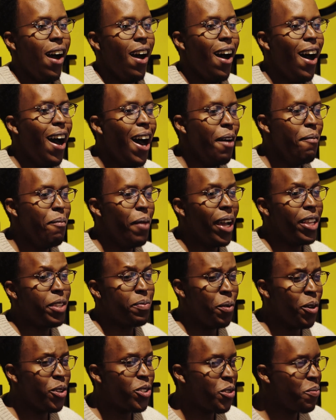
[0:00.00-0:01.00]
But I
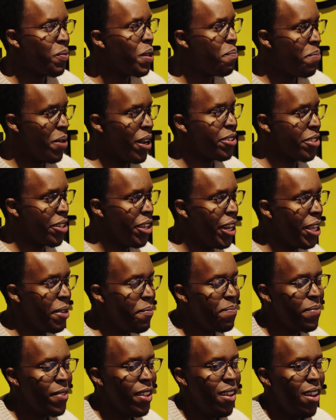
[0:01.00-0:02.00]
suppose to me personally,
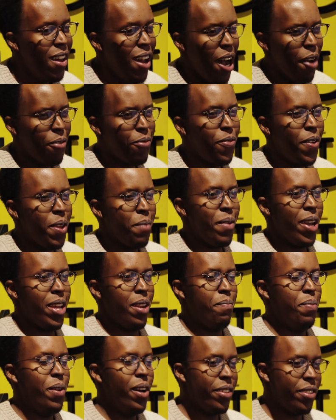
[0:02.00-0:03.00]
a
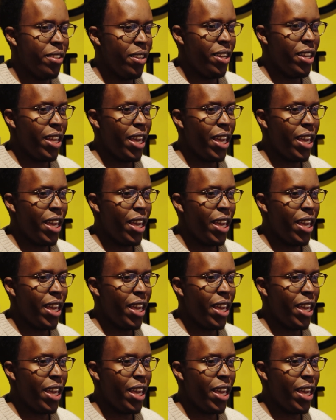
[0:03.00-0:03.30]
free-minded person